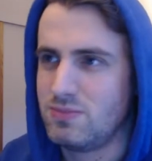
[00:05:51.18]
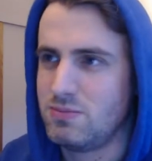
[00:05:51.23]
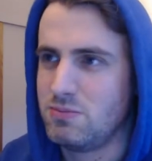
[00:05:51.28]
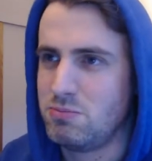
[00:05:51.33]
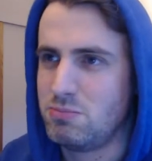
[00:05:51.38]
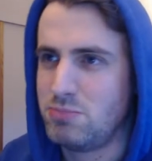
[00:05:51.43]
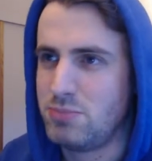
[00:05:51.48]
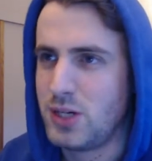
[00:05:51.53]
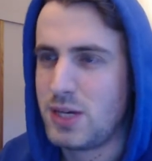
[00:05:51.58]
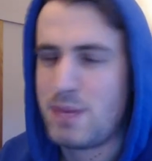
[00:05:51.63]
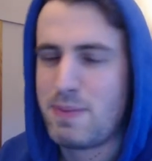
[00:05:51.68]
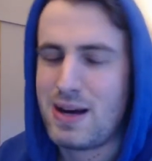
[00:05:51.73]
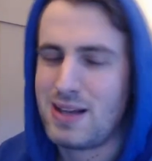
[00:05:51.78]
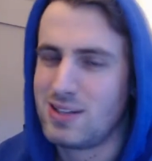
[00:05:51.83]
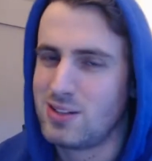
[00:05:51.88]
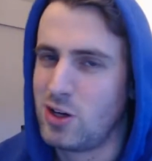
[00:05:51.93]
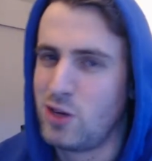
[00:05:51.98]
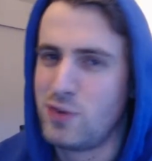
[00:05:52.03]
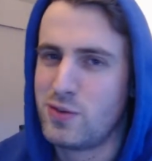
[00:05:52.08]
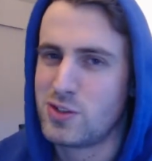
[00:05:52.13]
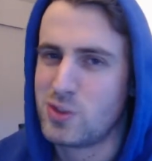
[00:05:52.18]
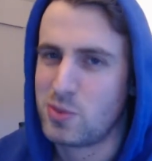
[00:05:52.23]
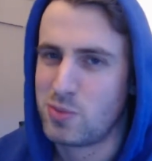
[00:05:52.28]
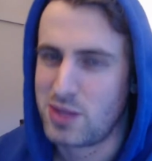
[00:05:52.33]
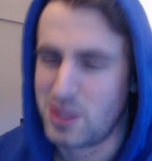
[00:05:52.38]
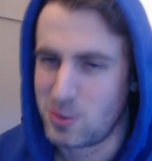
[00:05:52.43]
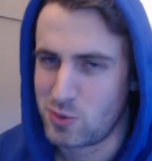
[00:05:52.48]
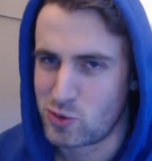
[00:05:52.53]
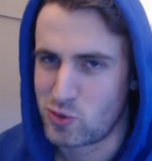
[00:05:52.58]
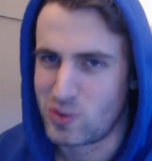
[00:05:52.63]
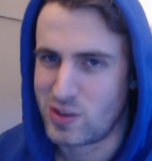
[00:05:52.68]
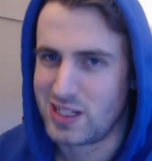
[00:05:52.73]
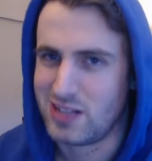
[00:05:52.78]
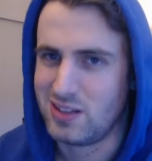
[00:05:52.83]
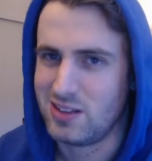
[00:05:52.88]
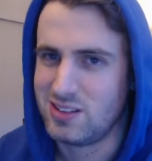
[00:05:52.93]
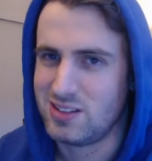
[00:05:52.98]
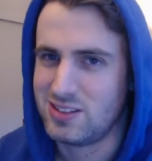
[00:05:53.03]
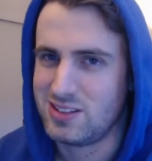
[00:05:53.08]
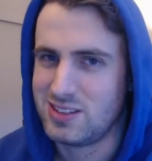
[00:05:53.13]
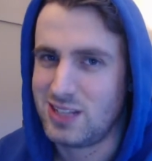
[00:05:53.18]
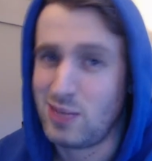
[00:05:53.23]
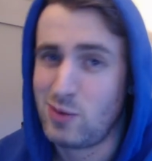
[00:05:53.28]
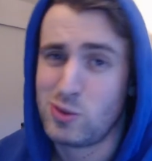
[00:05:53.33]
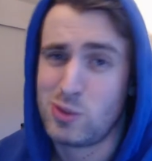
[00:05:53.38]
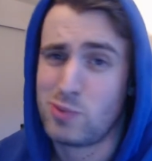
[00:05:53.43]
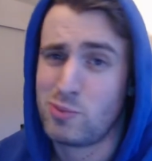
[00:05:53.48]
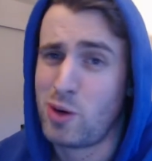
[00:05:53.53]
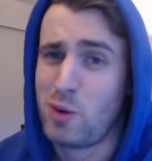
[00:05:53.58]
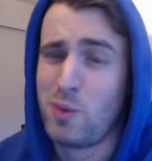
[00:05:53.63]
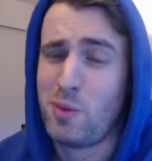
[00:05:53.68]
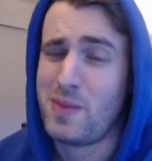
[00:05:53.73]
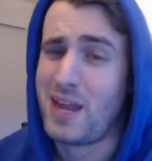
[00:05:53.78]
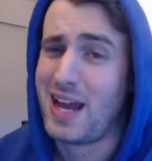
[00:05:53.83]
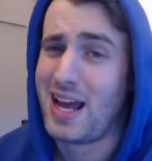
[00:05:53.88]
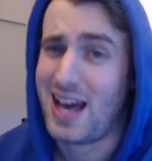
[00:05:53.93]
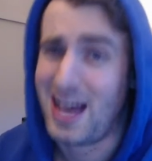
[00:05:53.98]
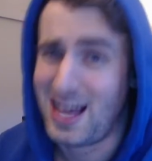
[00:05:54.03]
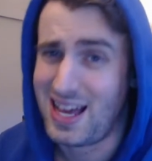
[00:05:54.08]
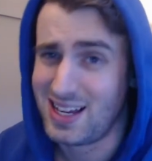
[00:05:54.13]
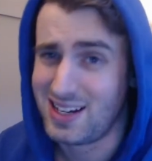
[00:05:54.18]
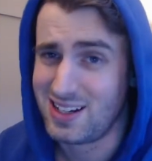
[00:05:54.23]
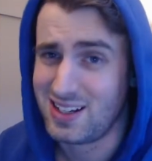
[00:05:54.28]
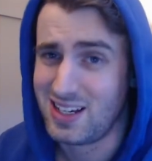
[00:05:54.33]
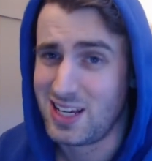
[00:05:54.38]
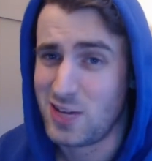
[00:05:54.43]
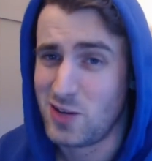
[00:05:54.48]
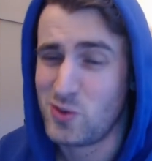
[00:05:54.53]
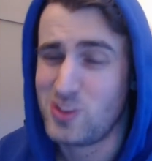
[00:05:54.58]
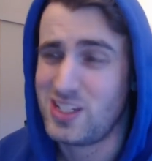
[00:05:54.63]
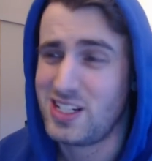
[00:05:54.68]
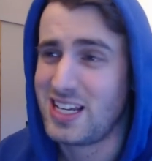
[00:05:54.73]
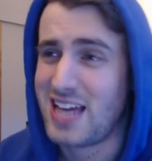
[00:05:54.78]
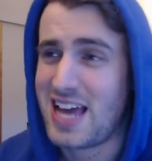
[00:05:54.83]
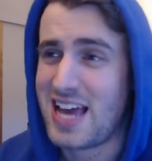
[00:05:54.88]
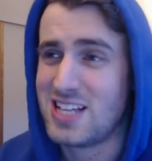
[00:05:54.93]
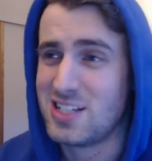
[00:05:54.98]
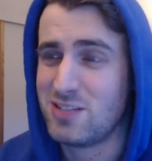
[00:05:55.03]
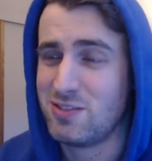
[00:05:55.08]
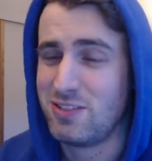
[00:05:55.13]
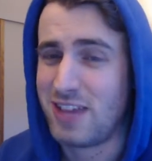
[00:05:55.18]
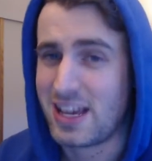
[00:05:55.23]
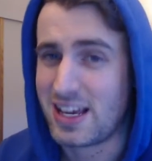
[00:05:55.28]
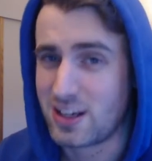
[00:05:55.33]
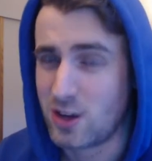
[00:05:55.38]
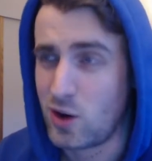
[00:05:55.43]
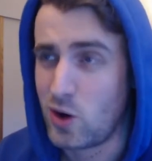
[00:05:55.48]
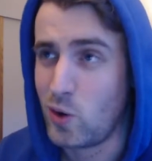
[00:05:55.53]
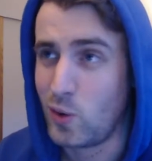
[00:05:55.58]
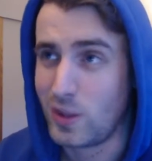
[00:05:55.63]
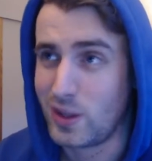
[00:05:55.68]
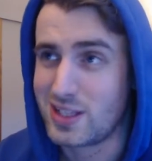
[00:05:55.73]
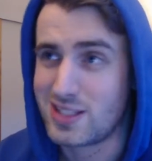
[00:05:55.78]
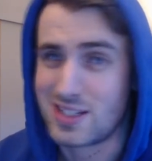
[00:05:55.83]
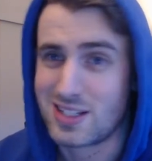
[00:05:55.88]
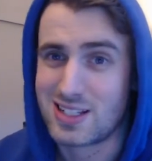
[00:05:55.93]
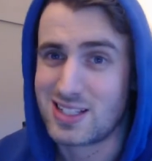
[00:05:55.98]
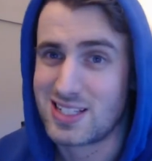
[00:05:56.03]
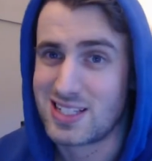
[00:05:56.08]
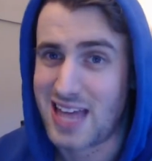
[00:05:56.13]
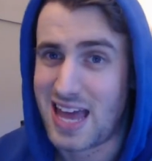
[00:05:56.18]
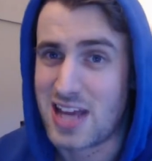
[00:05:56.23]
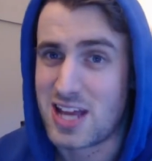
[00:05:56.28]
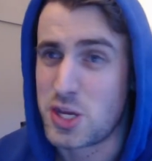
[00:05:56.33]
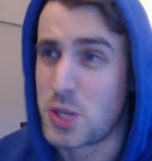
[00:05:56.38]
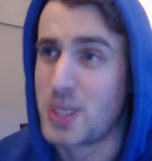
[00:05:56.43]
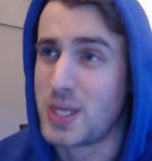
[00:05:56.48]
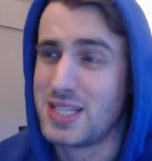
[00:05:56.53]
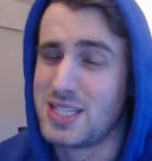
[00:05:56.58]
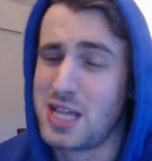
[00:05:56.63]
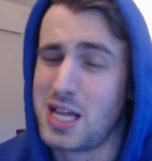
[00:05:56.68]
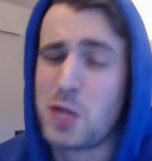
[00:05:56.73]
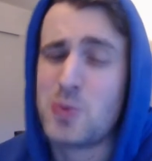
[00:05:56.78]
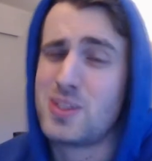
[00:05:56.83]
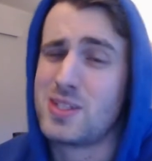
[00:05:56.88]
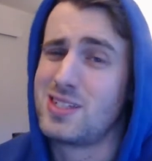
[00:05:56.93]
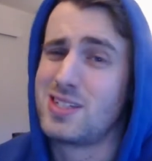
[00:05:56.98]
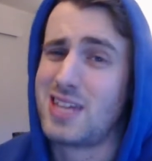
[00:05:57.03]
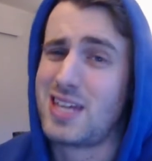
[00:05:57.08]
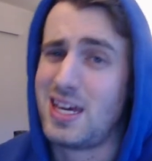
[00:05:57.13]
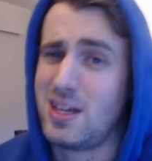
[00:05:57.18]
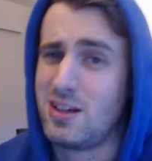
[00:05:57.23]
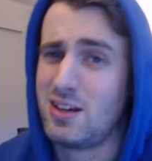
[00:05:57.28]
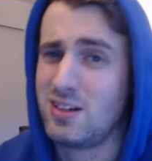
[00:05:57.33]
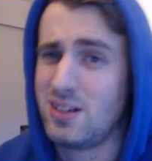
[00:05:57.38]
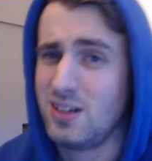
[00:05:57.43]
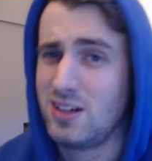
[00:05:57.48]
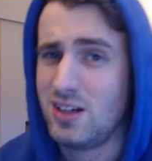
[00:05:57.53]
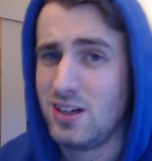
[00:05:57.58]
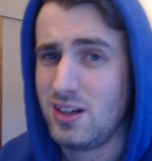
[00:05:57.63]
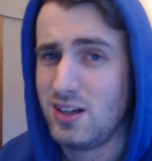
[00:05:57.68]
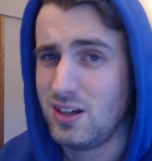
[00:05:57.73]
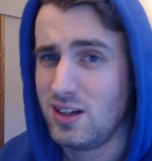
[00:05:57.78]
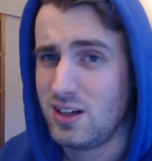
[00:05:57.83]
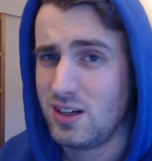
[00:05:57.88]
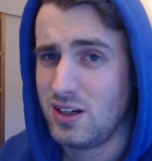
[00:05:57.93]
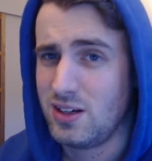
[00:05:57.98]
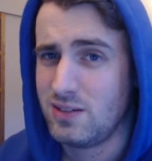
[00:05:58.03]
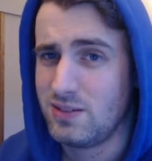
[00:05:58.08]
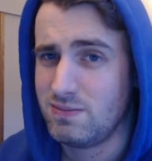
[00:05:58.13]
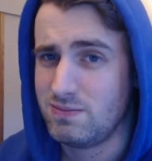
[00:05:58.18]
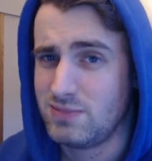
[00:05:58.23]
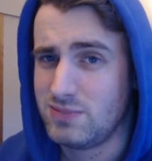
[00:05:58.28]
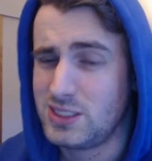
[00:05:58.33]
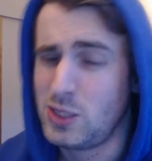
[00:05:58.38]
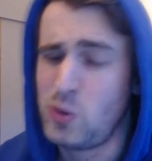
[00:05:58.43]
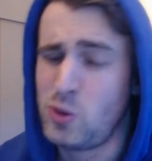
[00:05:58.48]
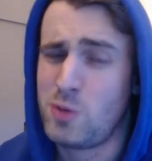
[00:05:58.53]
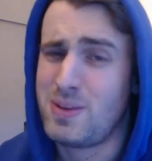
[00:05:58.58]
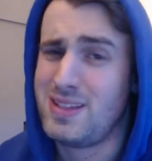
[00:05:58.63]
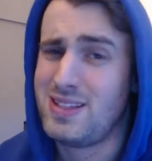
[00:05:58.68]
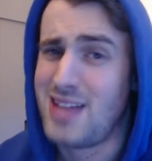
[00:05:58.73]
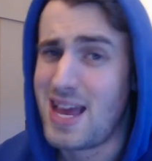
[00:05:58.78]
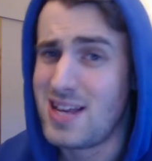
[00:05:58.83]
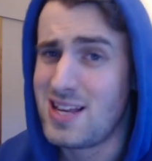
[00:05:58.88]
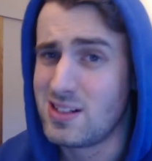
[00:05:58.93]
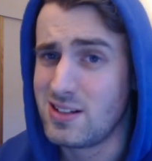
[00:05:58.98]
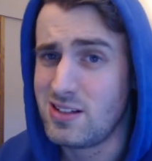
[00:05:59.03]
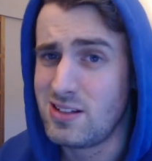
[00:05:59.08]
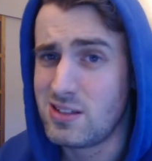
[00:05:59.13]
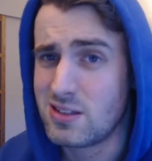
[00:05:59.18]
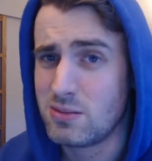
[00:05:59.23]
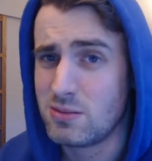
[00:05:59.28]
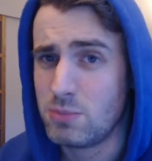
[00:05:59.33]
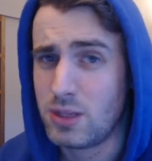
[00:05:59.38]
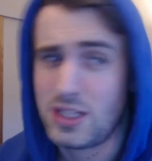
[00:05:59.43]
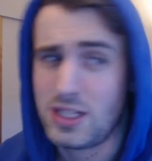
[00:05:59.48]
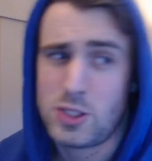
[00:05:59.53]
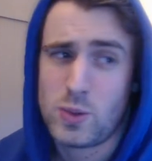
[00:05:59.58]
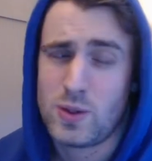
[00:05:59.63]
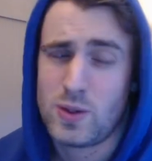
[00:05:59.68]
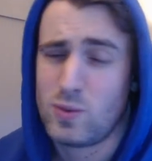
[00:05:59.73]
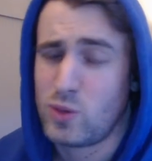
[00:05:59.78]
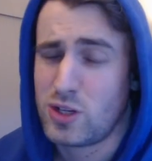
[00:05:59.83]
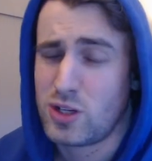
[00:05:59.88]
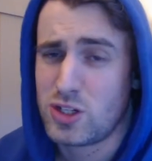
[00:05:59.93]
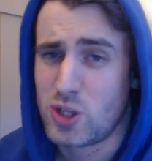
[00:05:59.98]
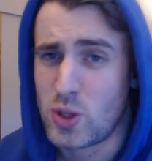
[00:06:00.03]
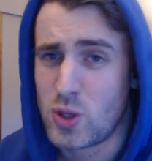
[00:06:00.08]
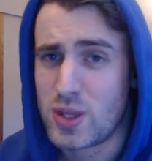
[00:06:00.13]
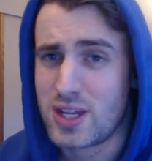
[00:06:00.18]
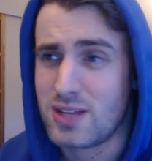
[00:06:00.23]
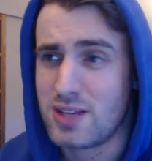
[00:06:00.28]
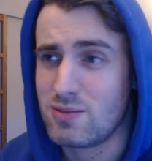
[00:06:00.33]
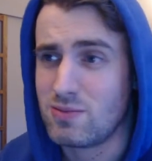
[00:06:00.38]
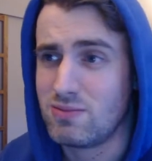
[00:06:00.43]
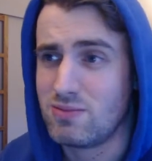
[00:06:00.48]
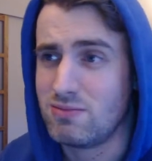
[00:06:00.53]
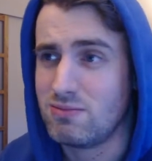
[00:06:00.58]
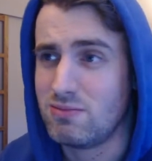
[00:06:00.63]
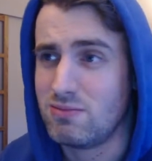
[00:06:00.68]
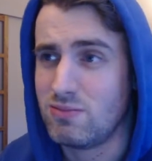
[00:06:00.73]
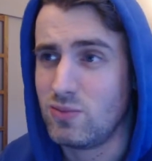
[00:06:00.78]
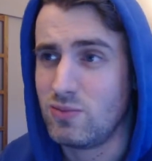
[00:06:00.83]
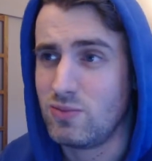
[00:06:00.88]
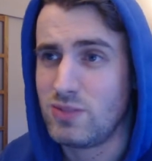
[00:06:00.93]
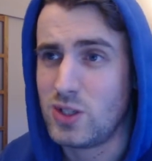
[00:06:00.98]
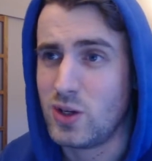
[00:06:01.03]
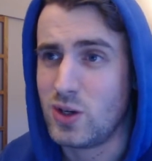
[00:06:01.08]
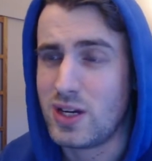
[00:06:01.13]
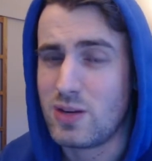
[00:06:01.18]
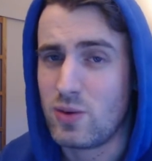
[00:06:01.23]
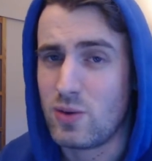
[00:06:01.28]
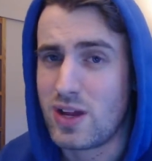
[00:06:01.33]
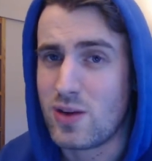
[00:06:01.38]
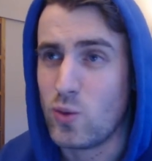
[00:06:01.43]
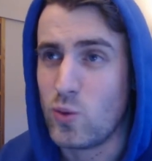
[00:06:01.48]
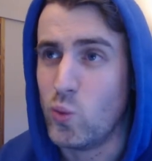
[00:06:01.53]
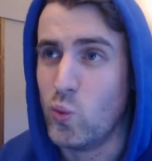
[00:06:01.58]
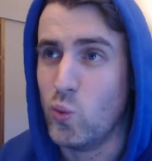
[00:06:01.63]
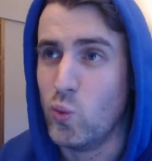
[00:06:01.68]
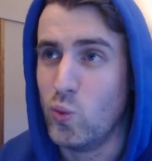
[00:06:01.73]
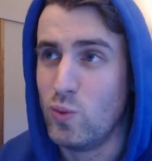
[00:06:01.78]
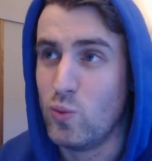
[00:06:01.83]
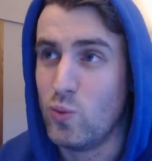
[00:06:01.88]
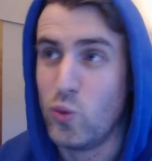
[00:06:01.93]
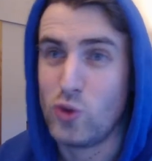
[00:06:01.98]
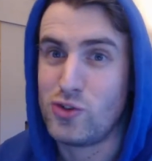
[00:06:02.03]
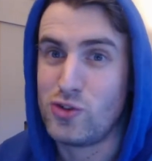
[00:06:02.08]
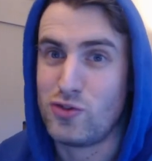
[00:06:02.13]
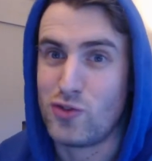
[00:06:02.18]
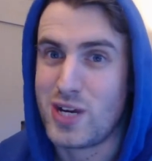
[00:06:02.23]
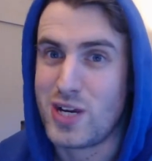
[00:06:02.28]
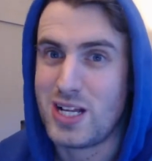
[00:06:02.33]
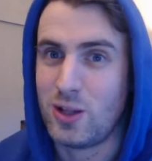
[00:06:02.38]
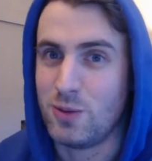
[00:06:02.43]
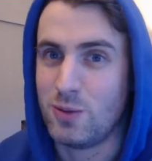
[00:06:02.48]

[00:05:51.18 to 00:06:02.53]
But he passed it off as something that was real. That was the problem that I had. It wasn't a case of like, oh, well, it's a skit and you could tell it was a skit. Still would have been tasteless, but at least we would have knew that it, you know, it wasn't real.